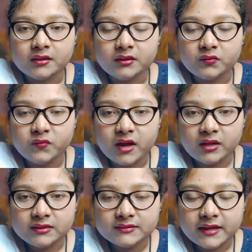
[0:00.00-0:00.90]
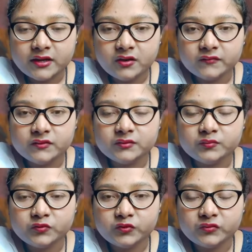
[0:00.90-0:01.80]
the one side of the
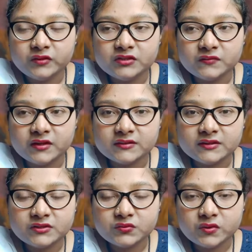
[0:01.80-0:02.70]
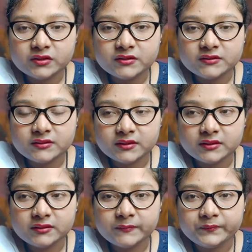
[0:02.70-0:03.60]
moon which faces towards the
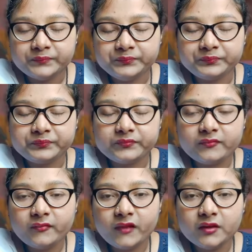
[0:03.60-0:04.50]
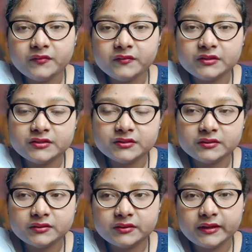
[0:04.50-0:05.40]
sun, which
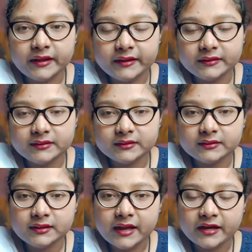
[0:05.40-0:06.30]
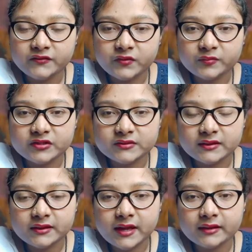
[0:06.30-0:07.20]
get the light from the
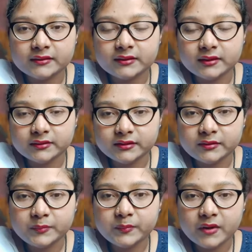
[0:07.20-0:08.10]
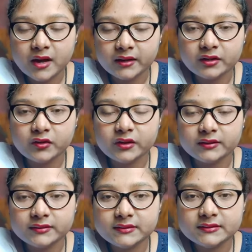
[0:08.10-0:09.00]
sun, and the other part or
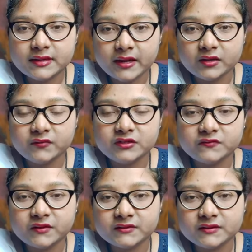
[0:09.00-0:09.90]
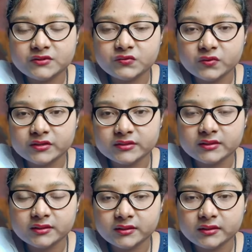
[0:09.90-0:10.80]
other side which faces towards the
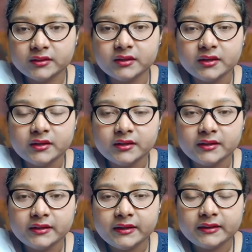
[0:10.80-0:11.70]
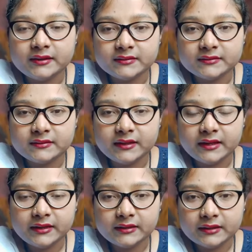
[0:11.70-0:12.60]
Earth, it doesn't
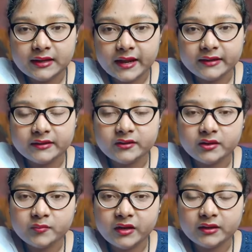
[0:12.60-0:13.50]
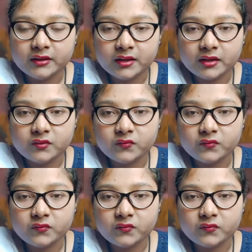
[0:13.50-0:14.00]
get light, it remain dark.